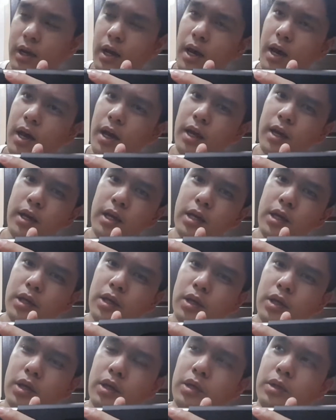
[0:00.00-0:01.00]

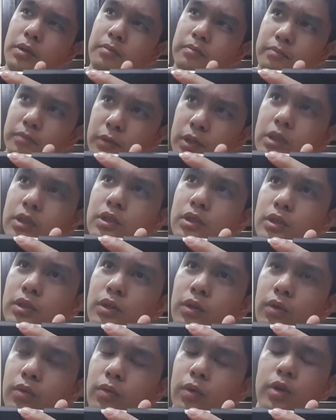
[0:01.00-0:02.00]
I
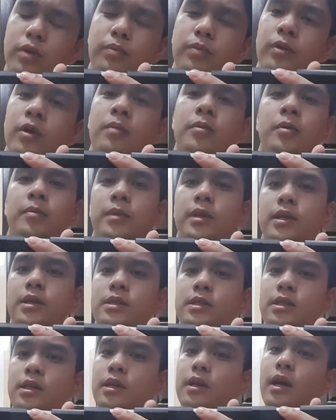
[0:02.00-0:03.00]
would probably
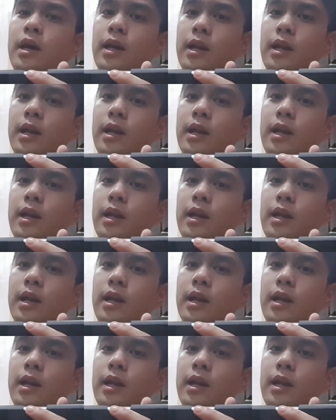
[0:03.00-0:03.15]
say I